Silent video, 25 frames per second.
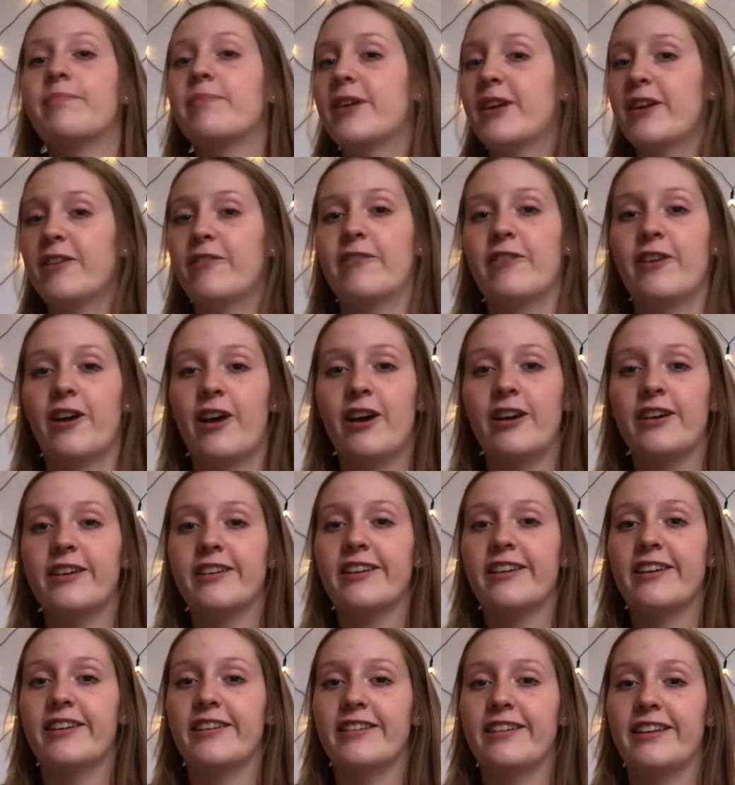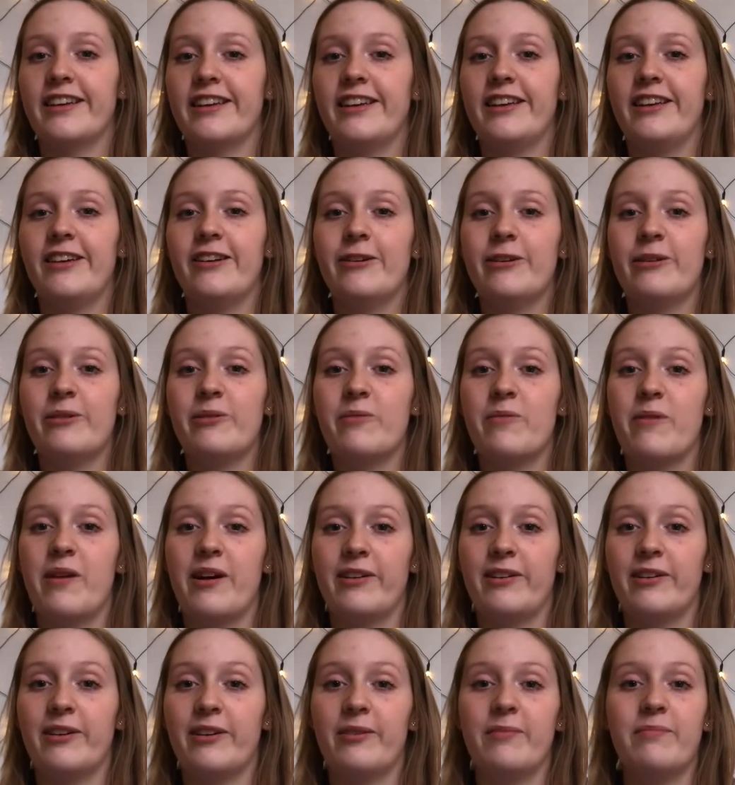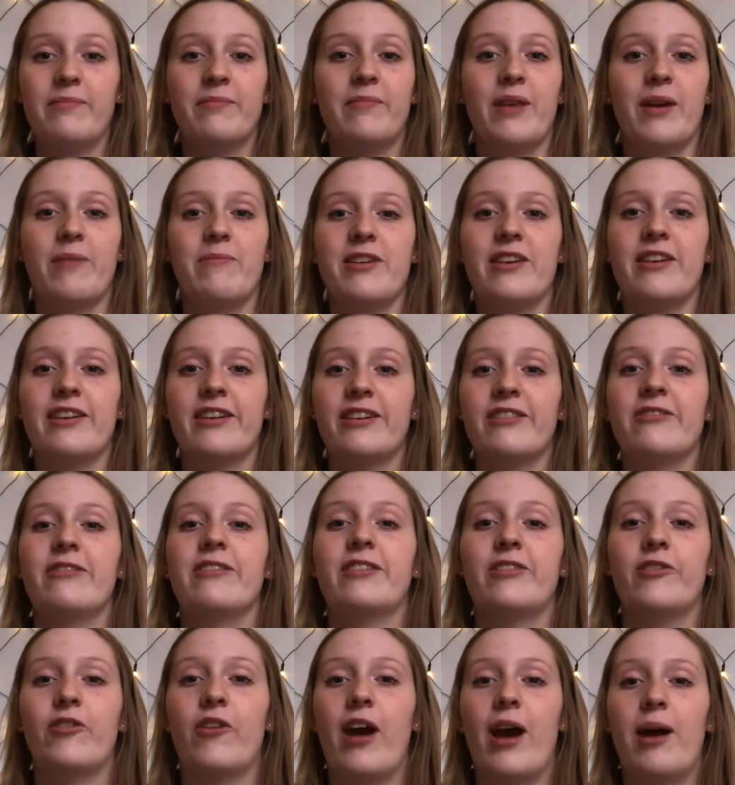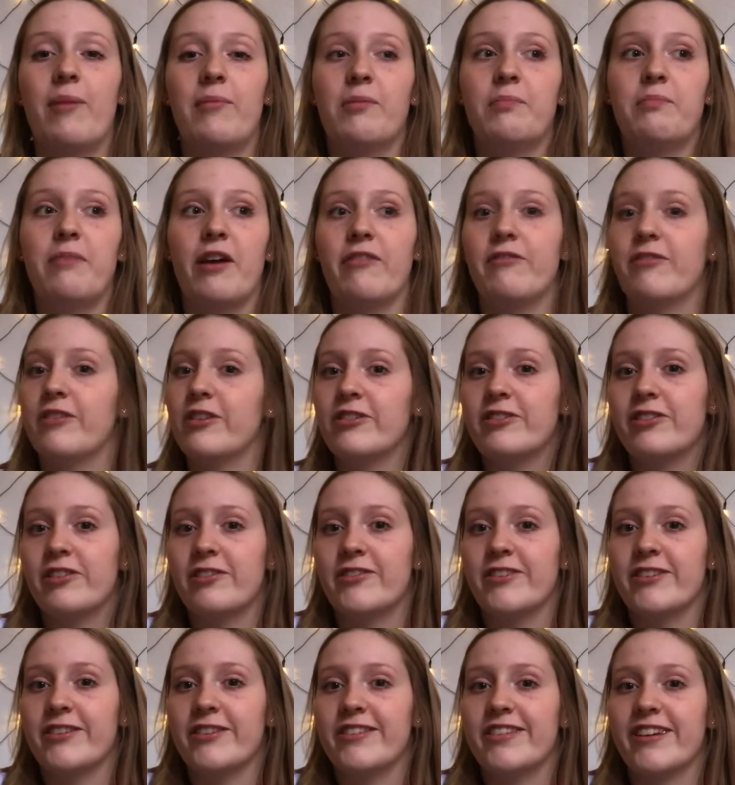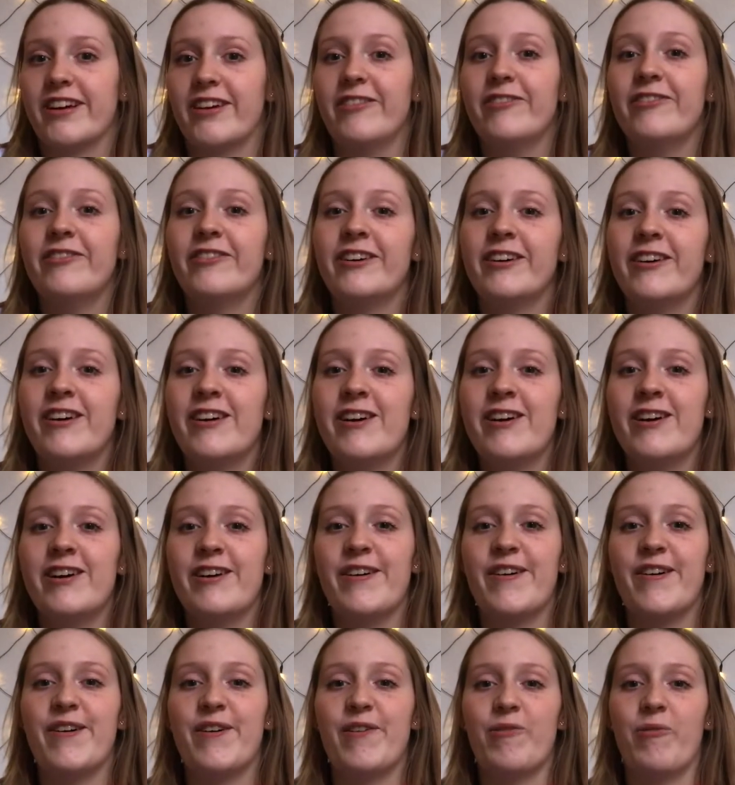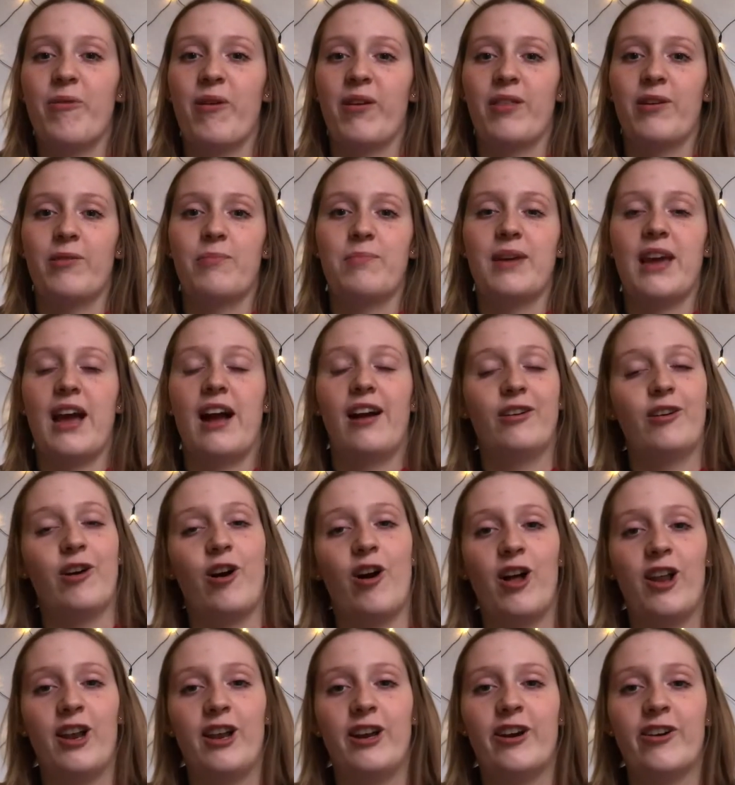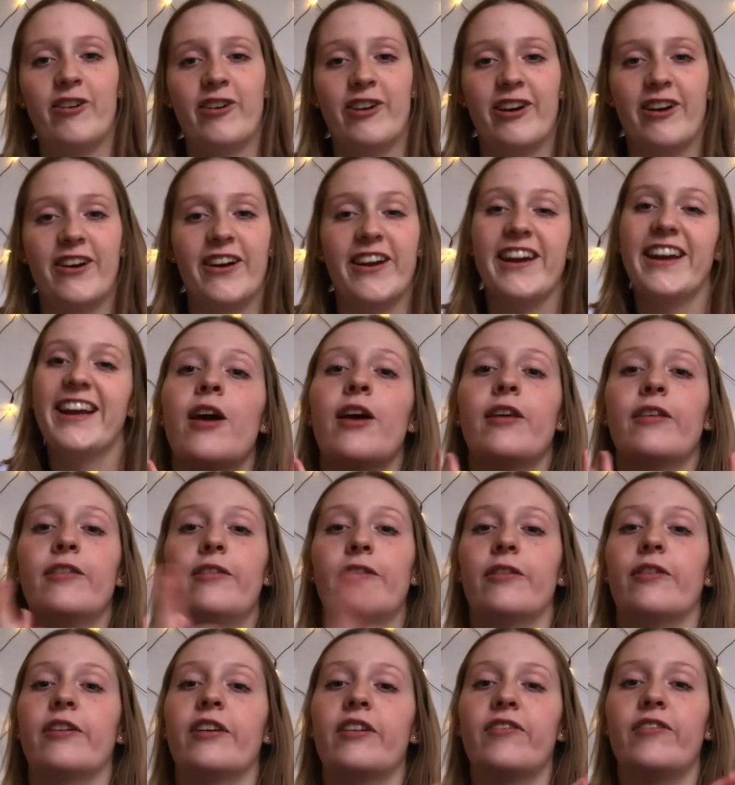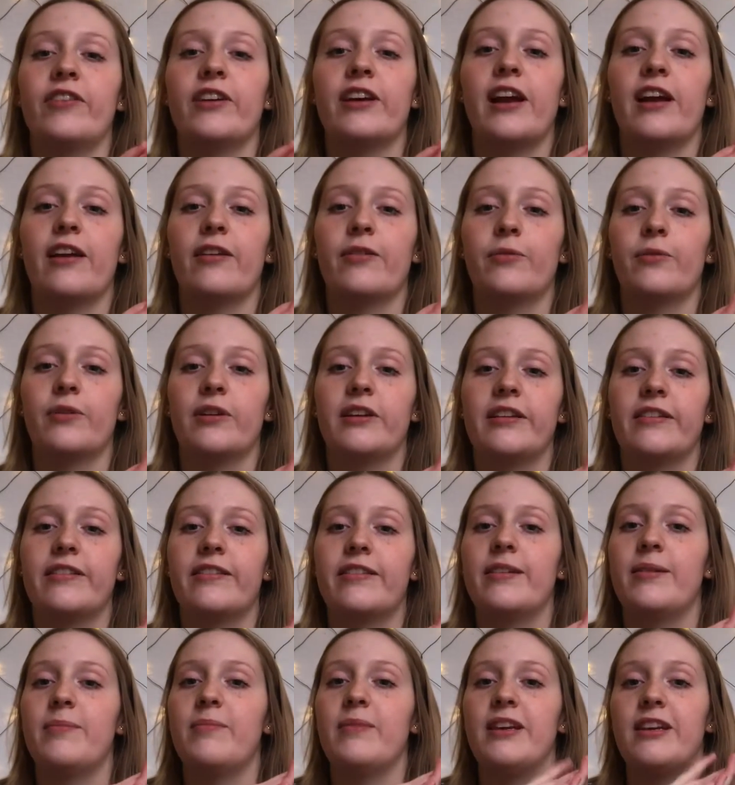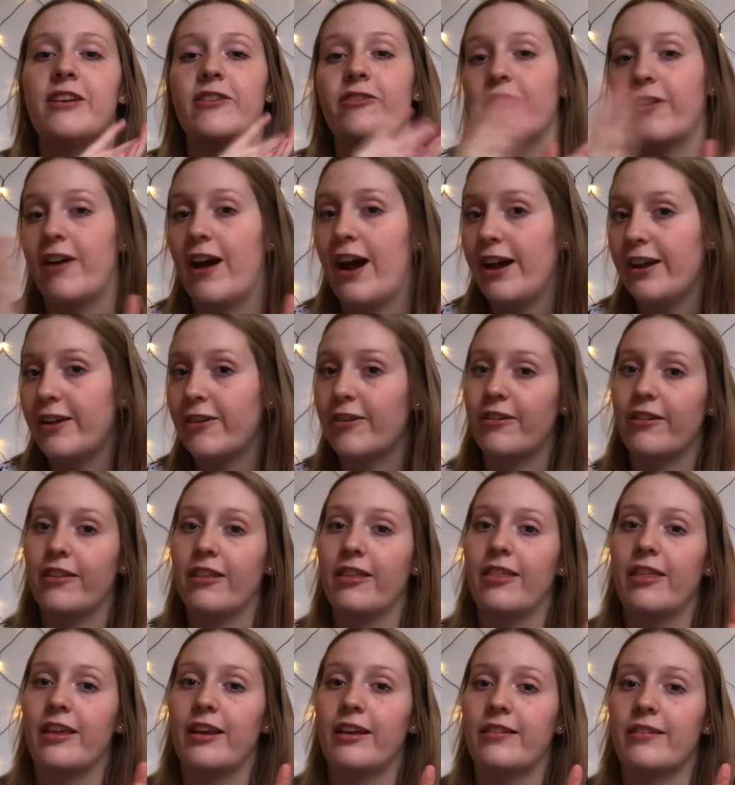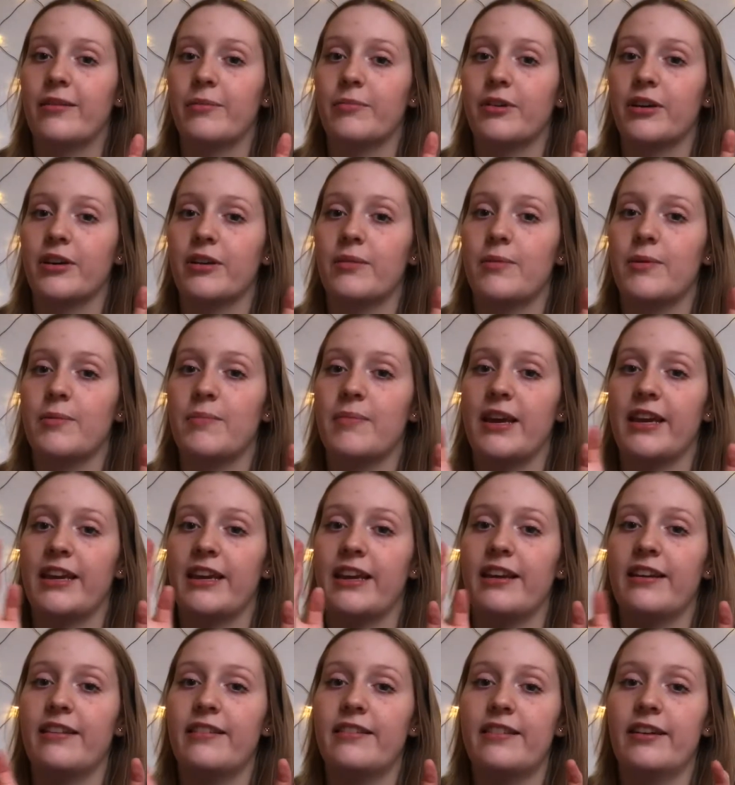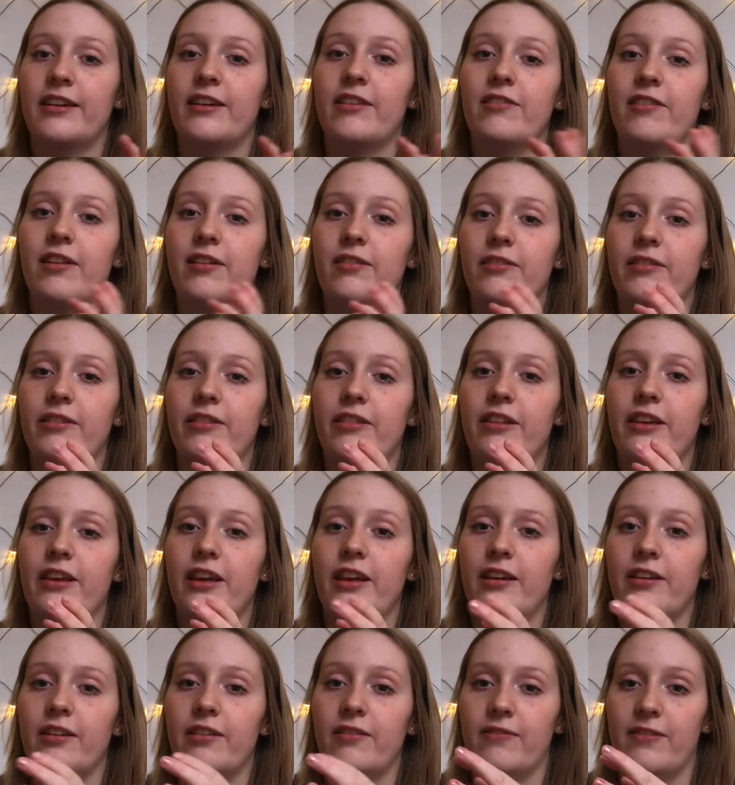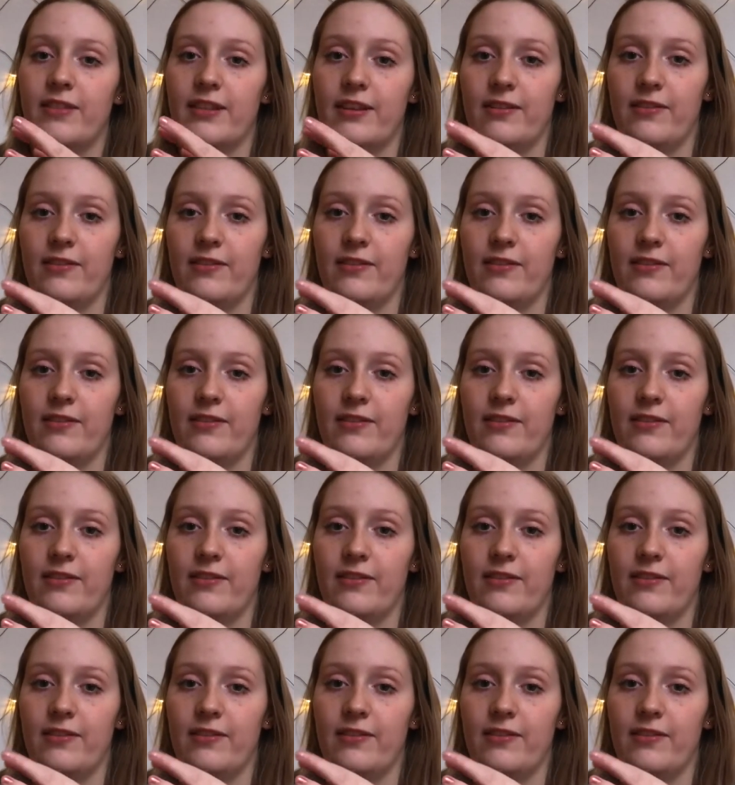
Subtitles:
but if not, continue, welcome. Maybe you can grab a beverage of yourself, whether it be alcoholic or not. So if you guys want to see me try all the things I'm gonna be making, stick around to the end of this